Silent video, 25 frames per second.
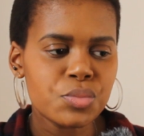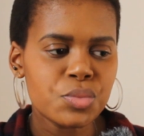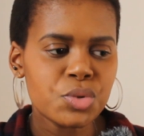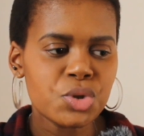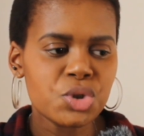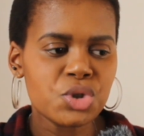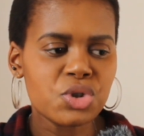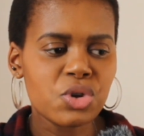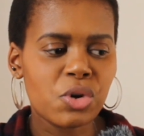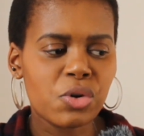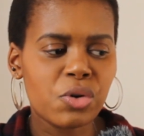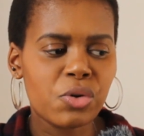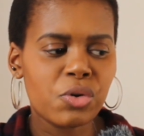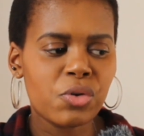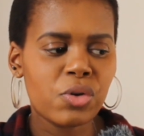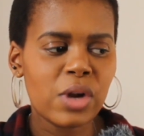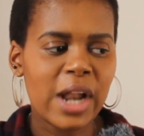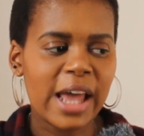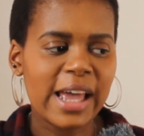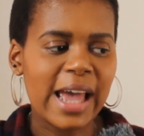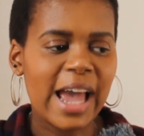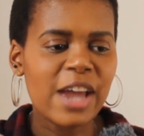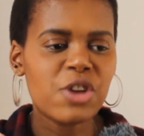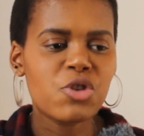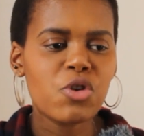So
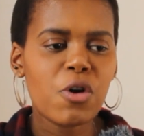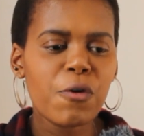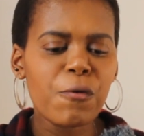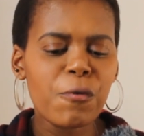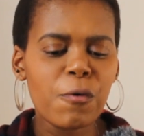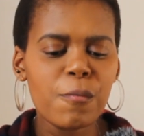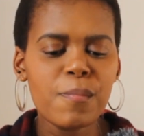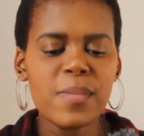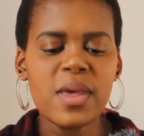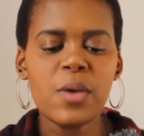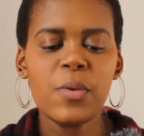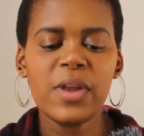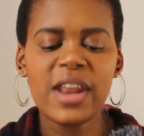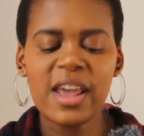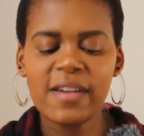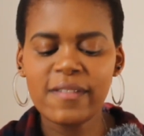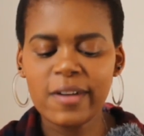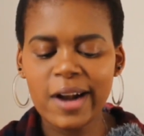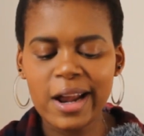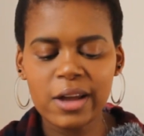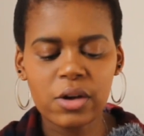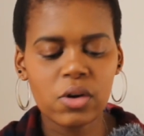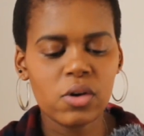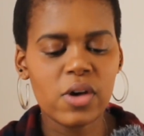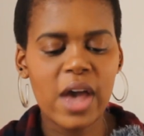like I know for me, whenever
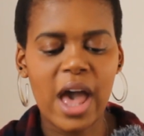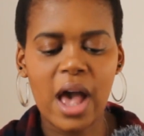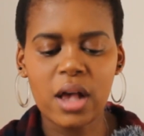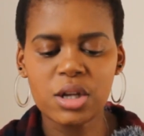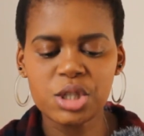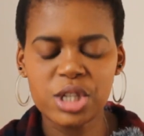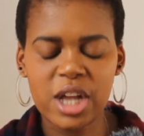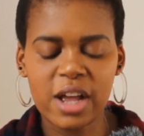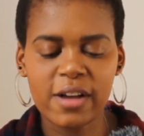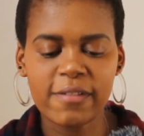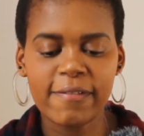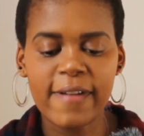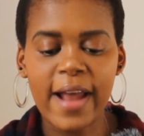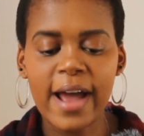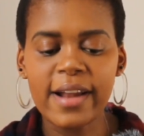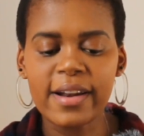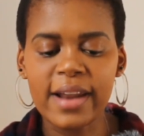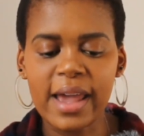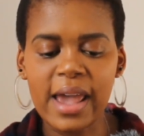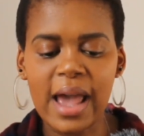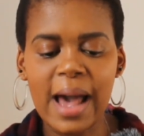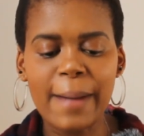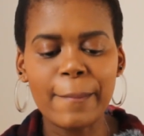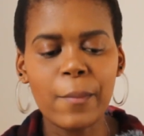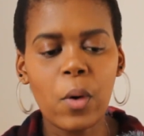I go hashtag flat
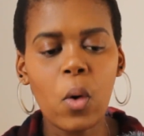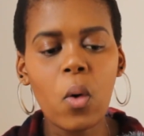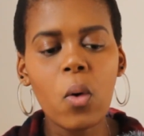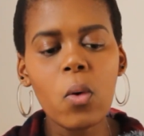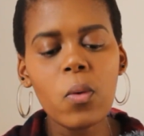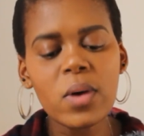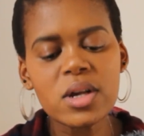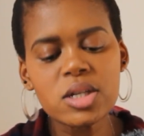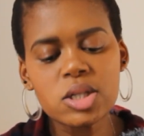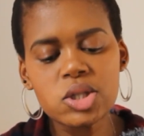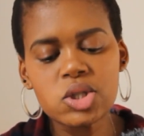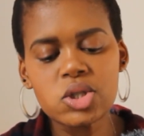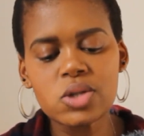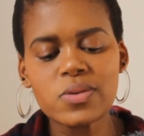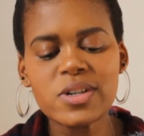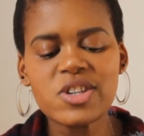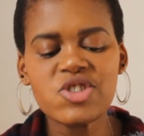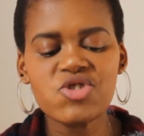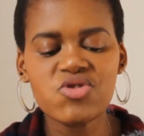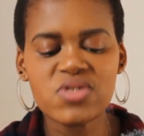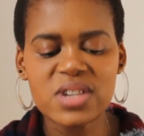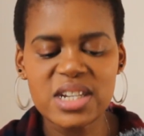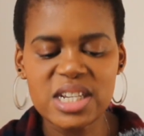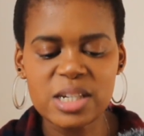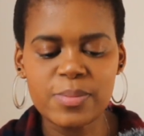lay, I'm always so
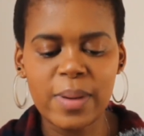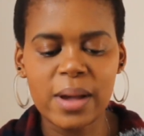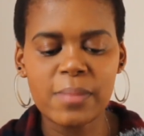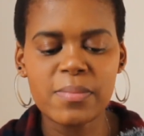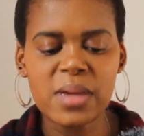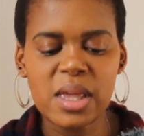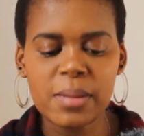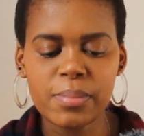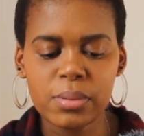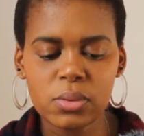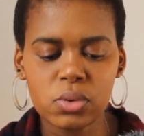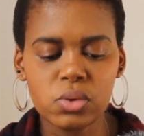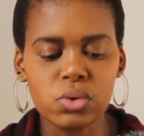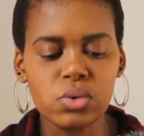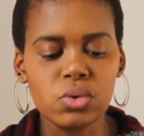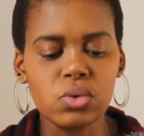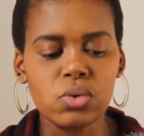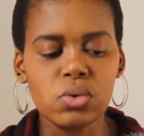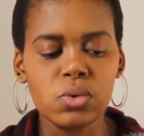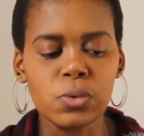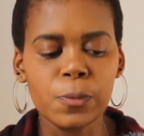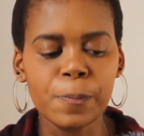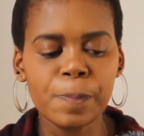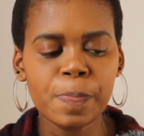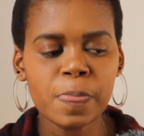intrigued by people
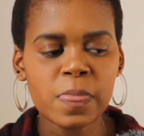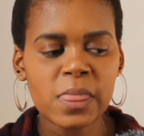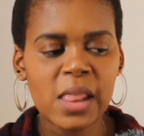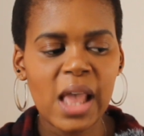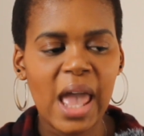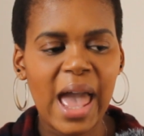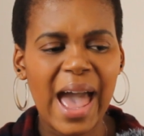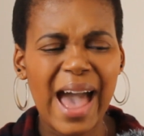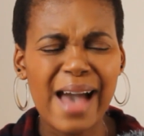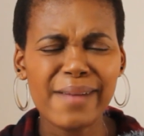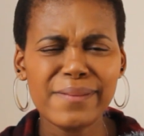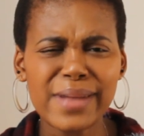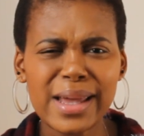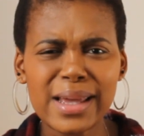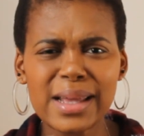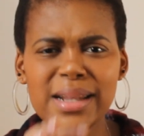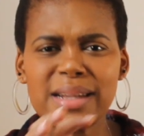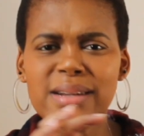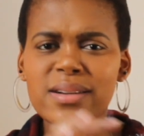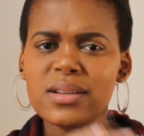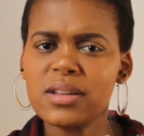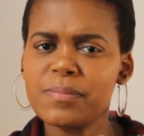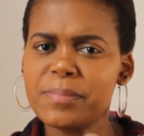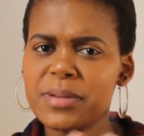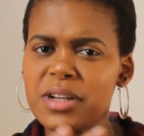who have like a
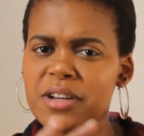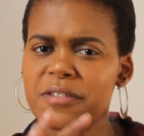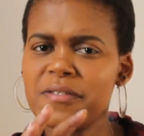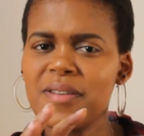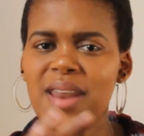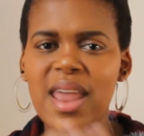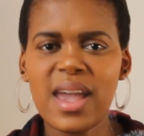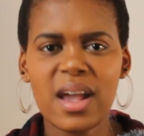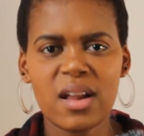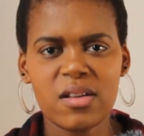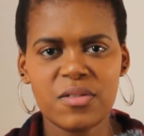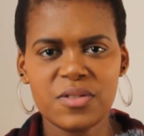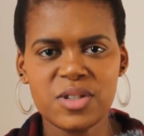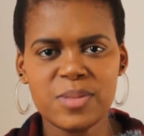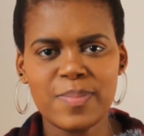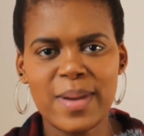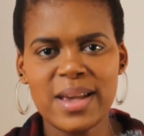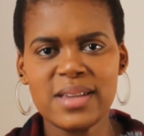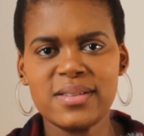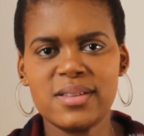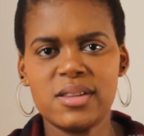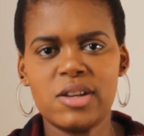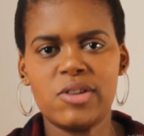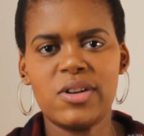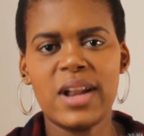little bit of negative
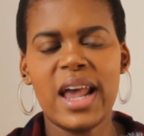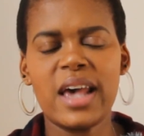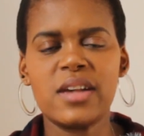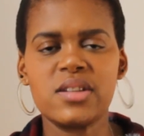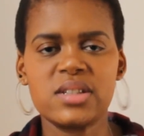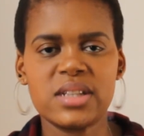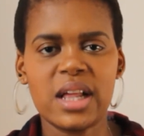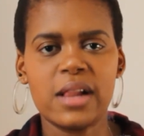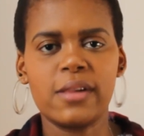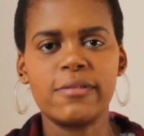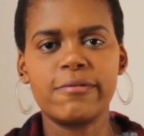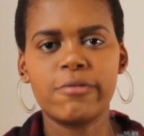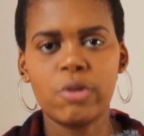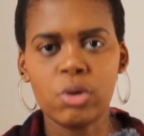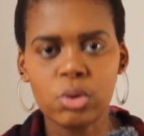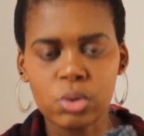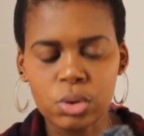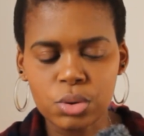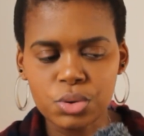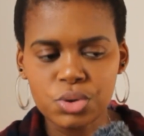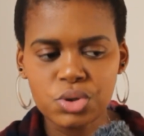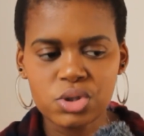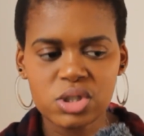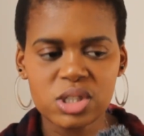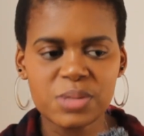space in their lifestyle
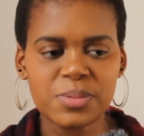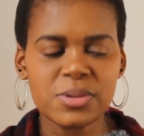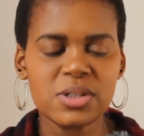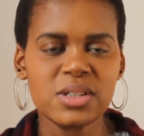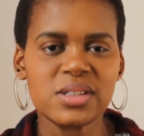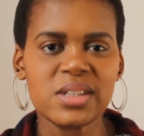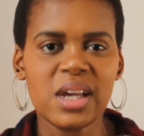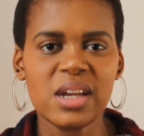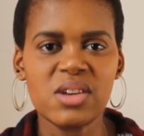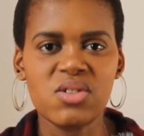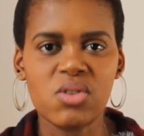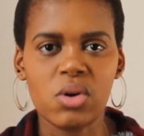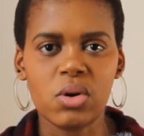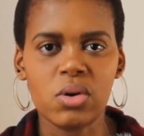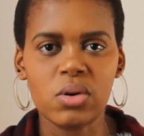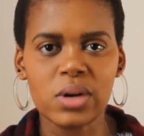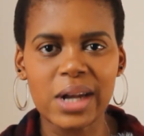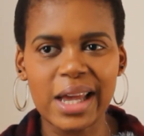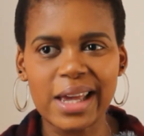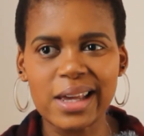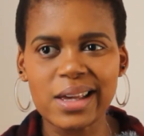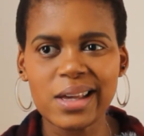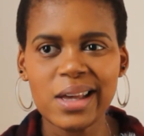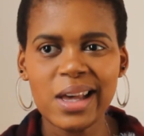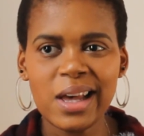photos, just because I know
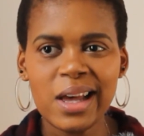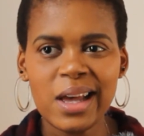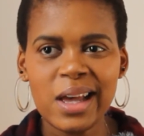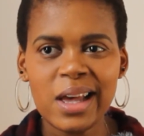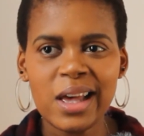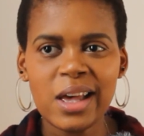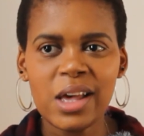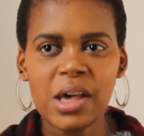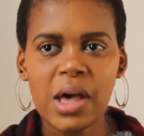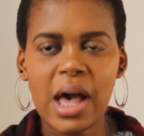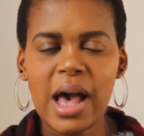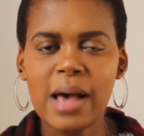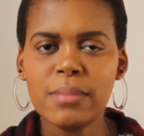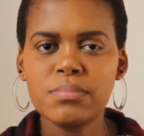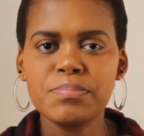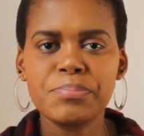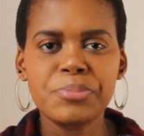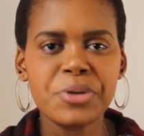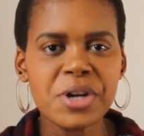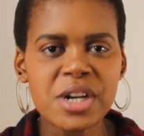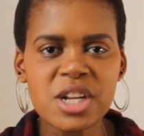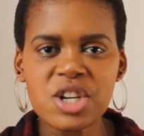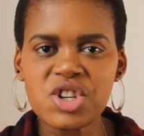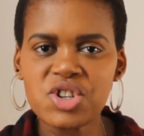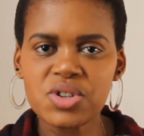like I'm
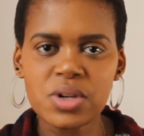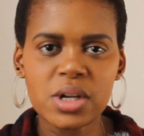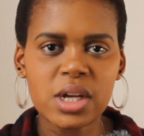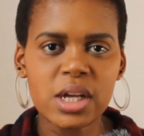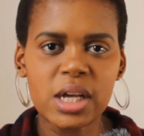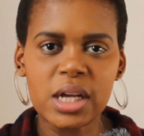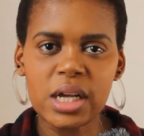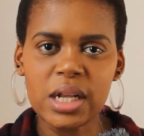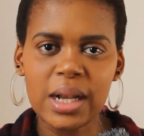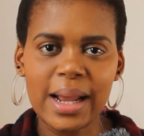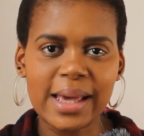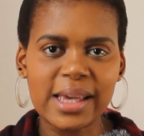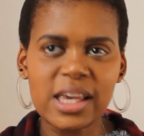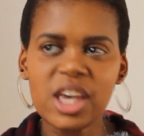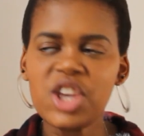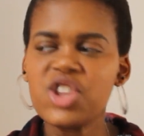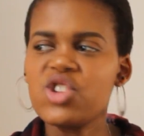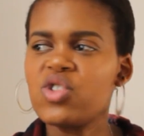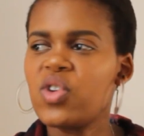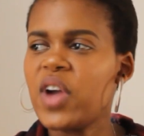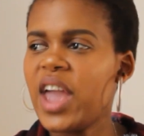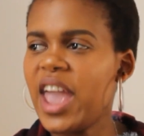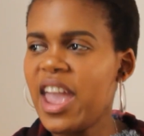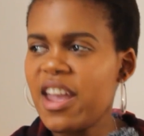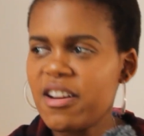pretty sure like in
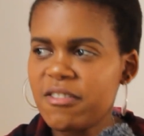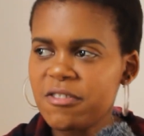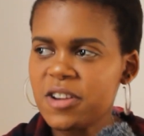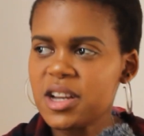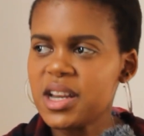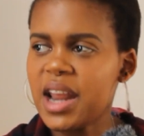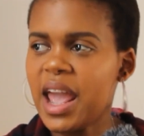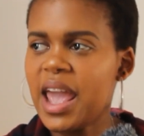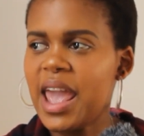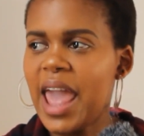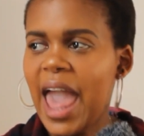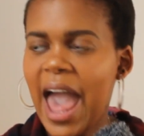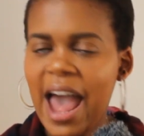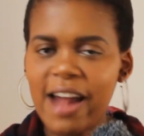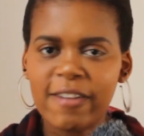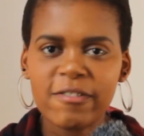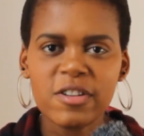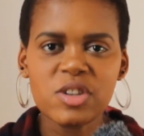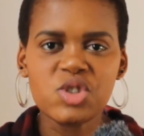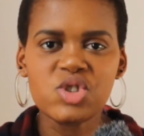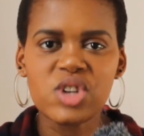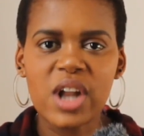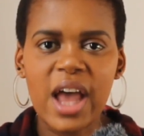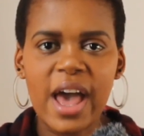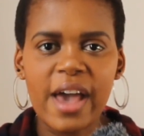your everyday
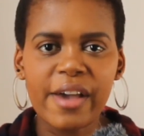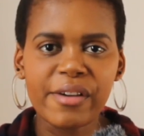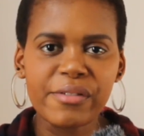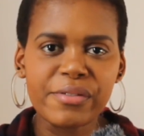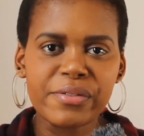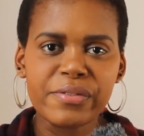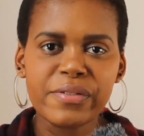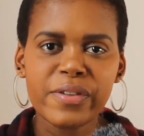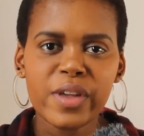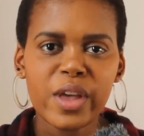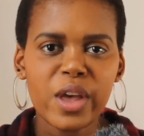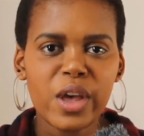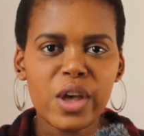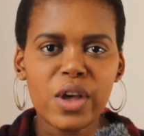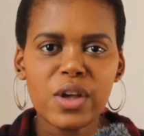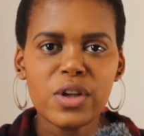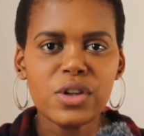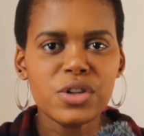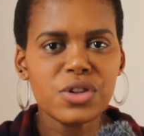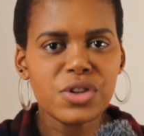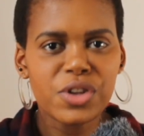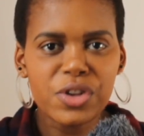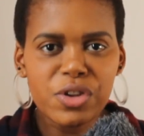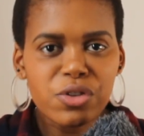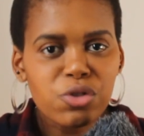average life,
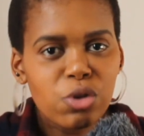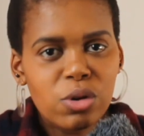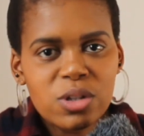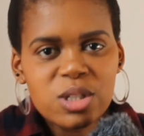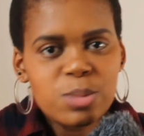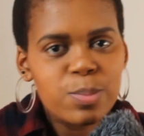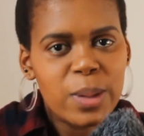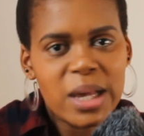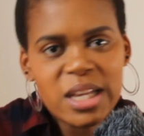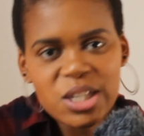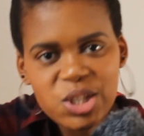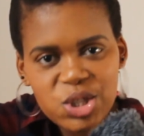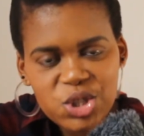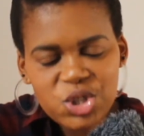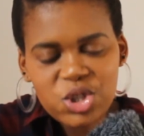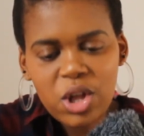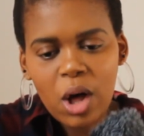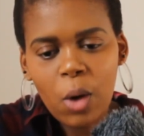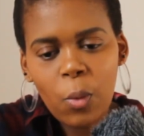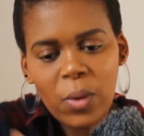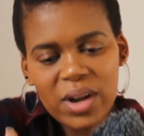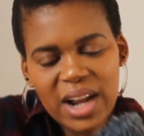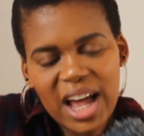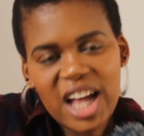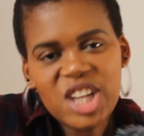your space is
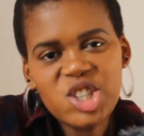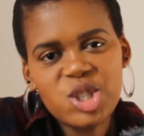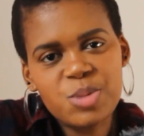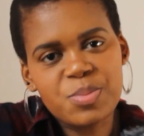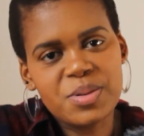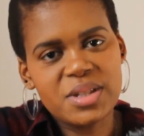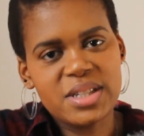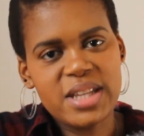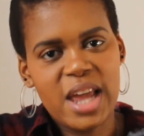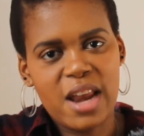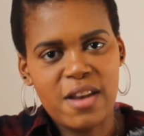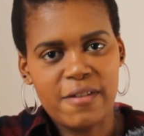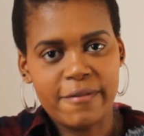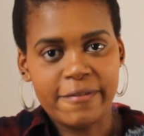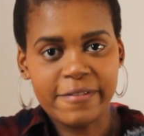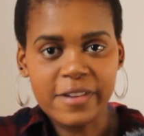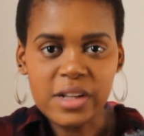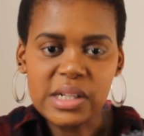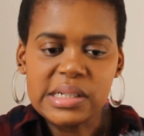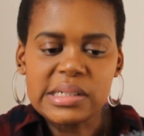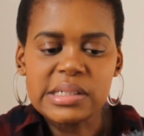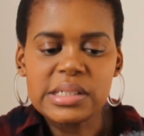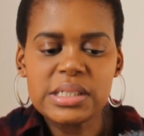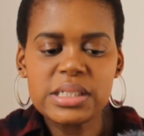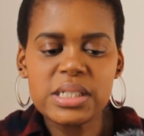not 100%
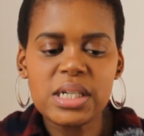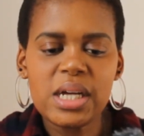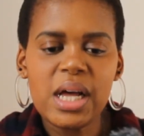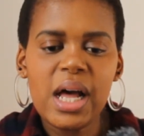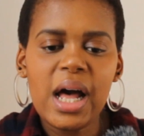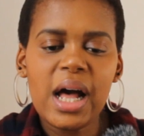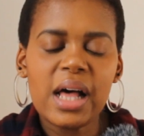filled.